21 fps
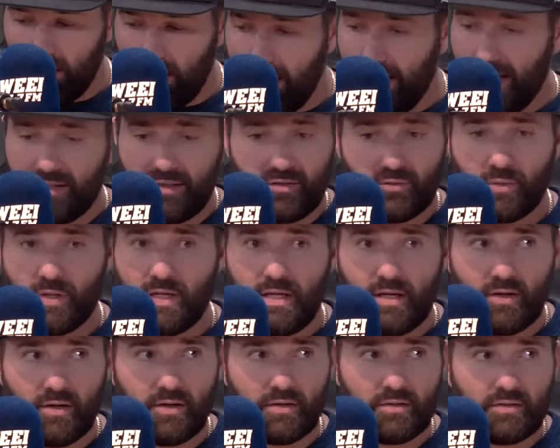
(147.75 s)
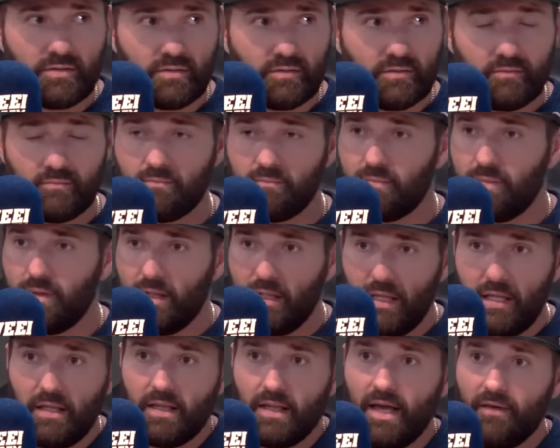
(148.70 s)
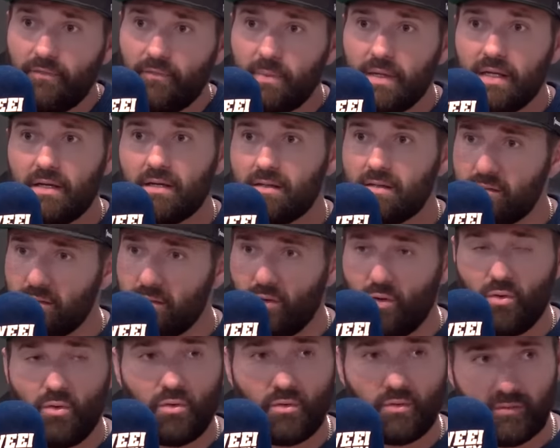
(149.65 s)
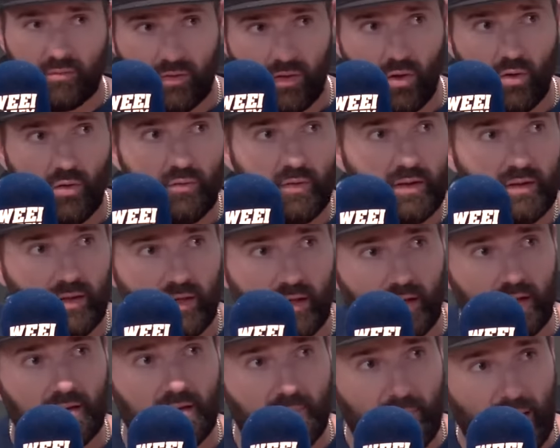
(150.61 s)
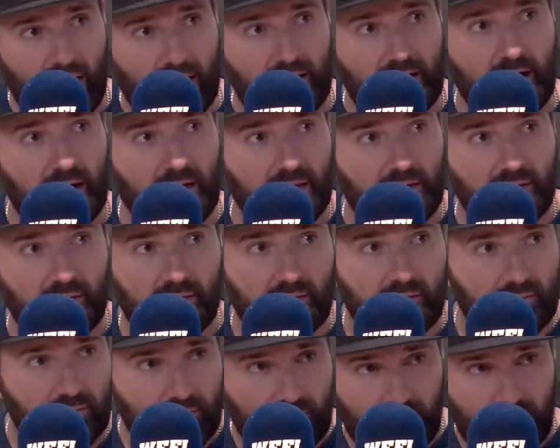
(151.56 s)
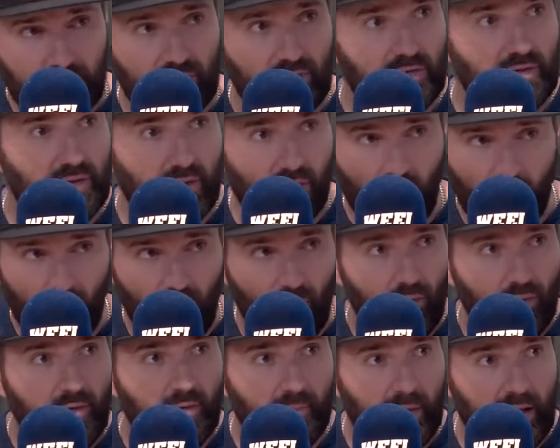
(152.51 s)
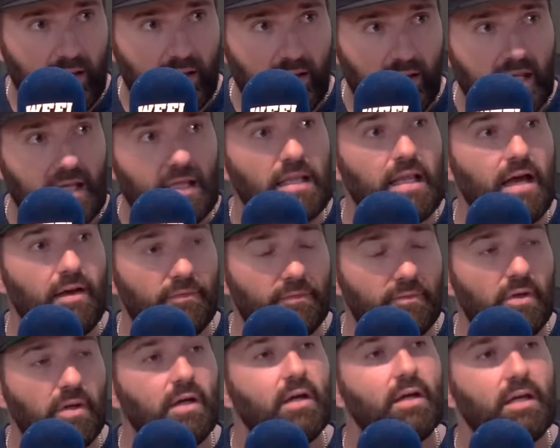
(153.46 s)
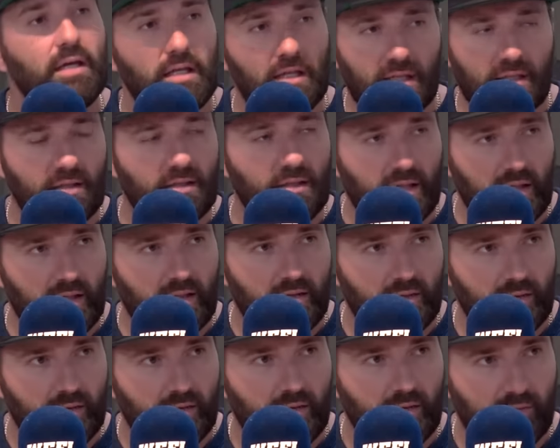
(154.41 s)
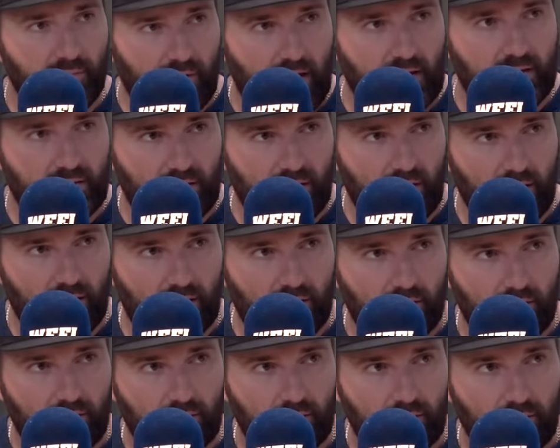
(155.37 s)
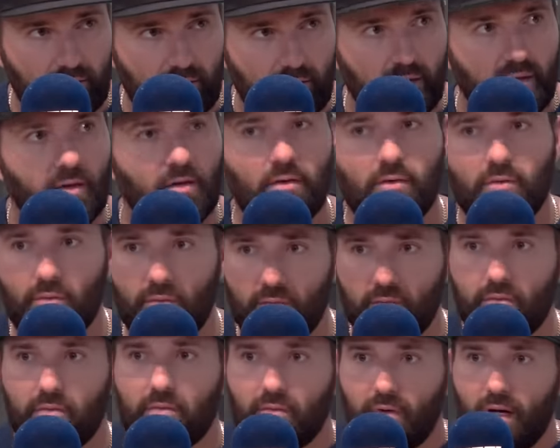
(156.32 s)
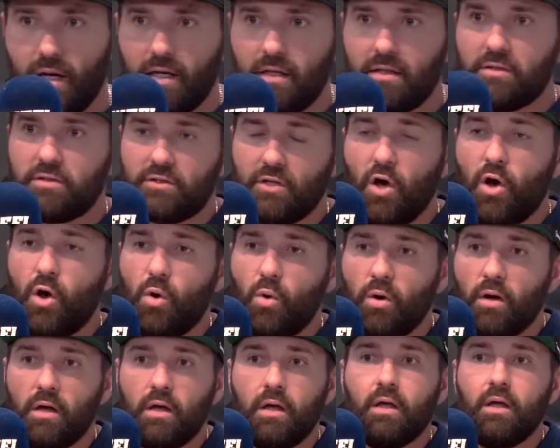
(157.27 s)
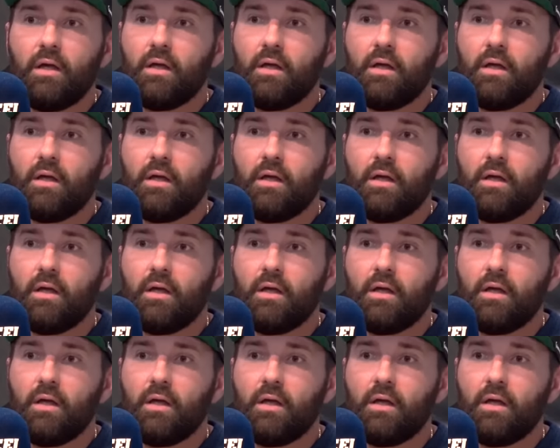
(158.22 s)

the last three years he left because the whole COVID thing and the mandated. The he whole, what? He left. He left he didn't get uh, vaccinated. Oh. Okay. Right? So